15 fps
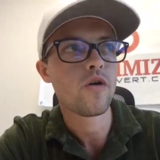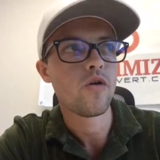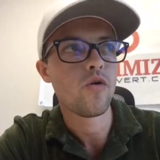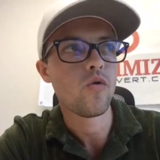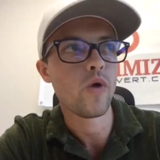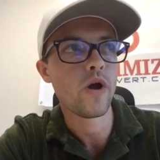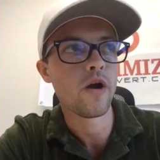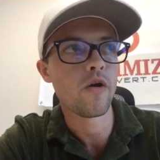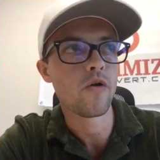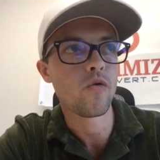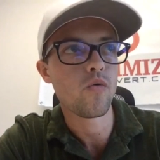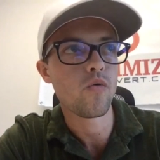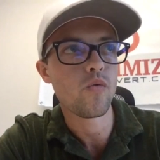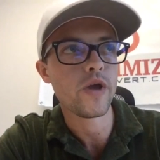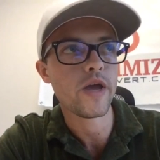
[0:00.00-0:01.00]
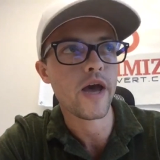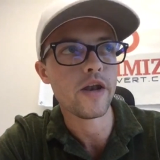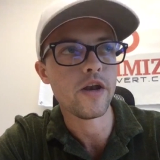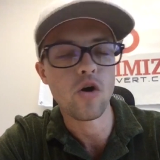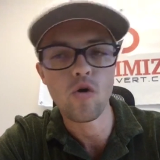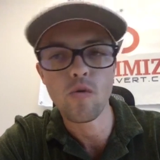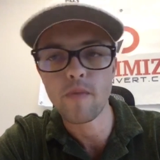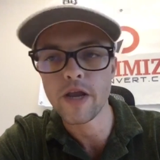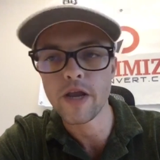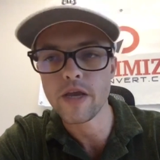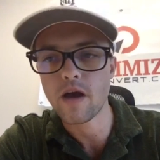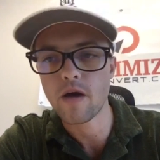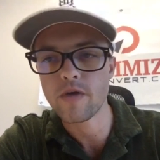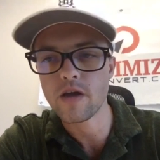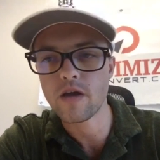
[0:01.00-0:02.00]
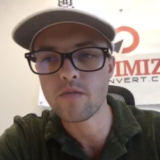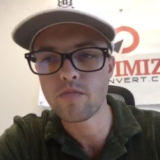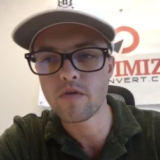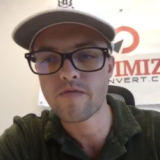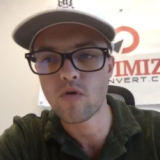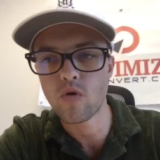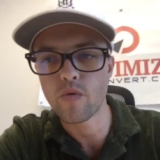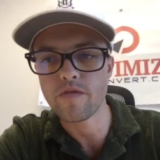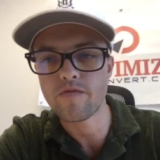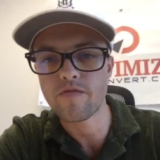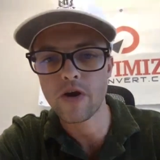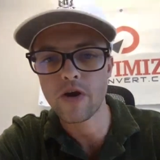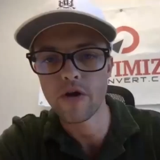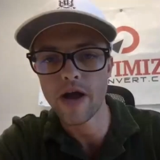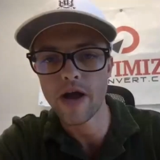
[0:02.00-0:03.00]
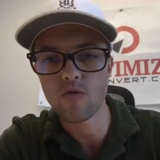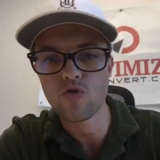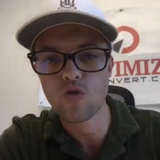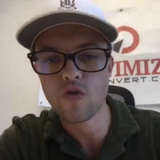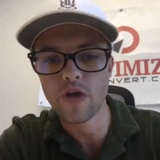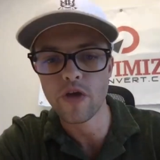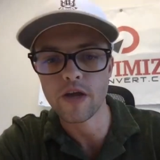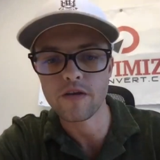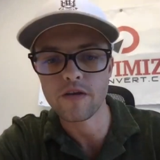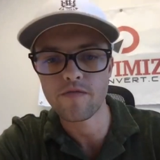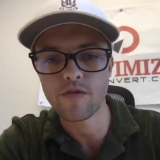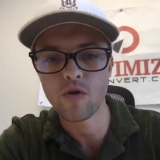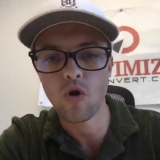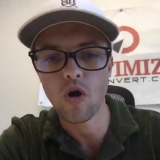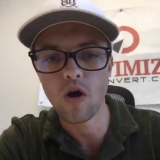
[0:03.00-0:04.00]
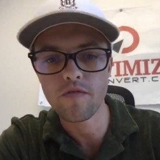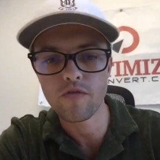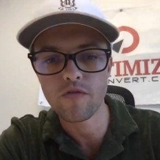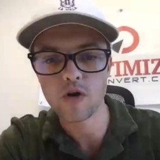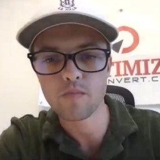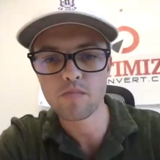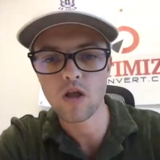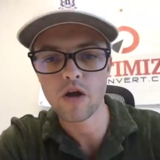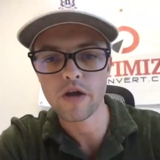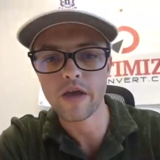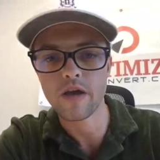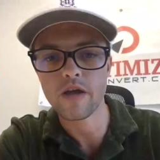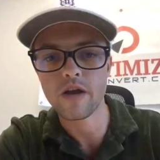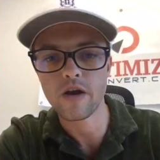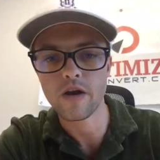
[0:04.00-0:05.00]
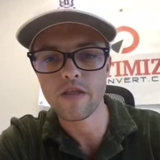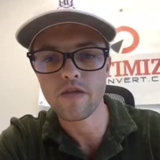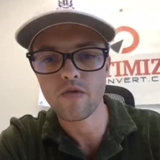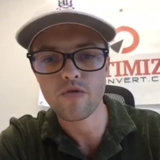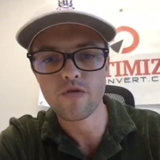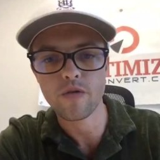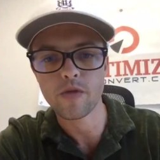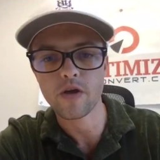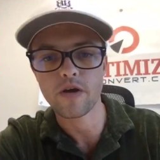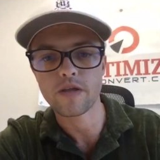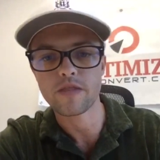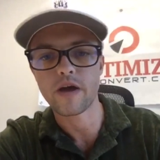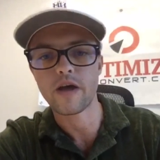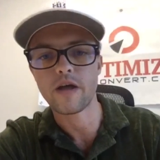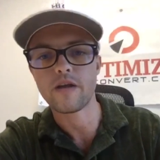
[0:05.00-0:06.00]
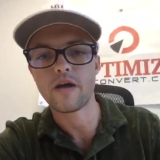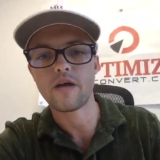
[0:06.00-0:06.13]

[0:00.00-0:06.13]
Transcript: where we had no money coming in before we figured out just like a different offer to plug in or something like that.